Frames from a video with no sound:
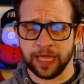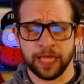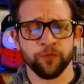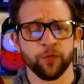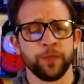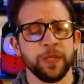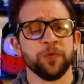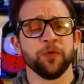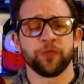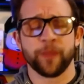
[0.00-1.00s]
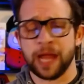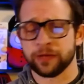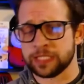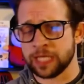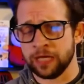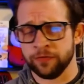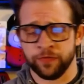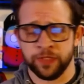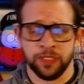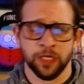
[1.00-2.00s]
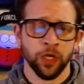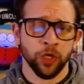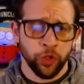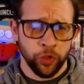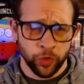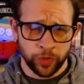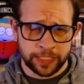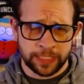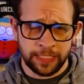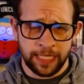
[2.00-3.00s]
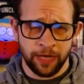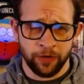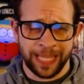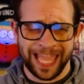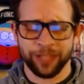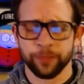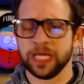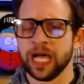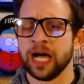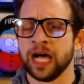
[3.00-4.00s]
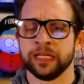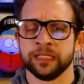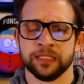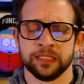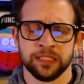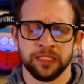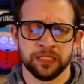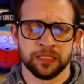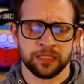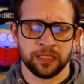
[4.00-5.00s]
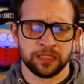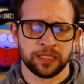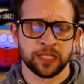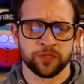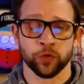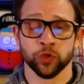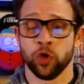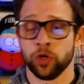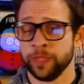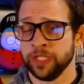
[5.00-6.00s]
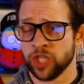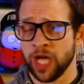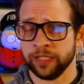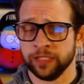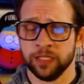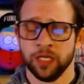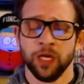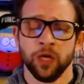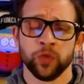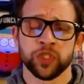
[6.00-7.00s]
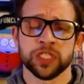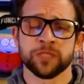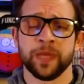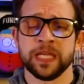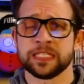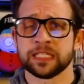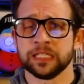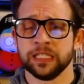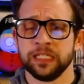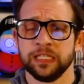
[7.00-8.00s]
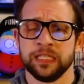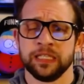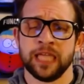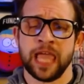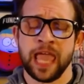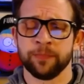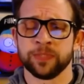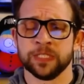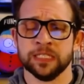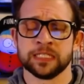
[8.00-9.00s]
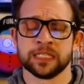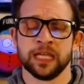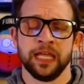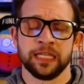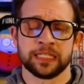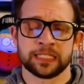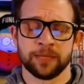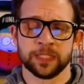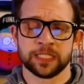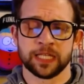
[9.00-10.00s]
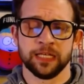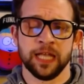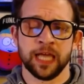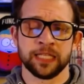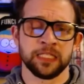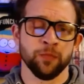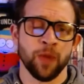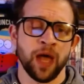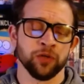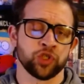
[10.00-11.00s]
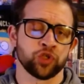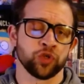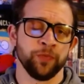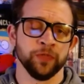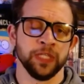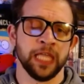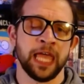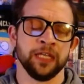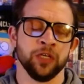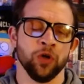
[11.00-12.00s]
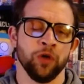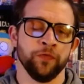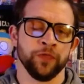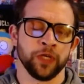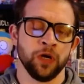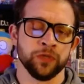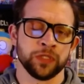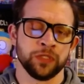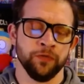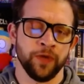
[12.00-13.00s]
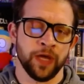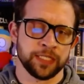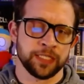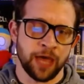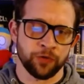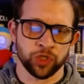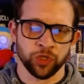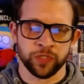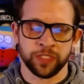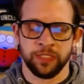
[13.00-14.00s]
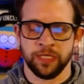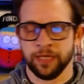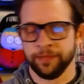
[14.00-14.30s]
And for people from outside of the New York City area, LBI is stands for Long Beach Island, which is basically the Hamptons, except it's on a 19-mile strip of land off of the coast of South Jersey,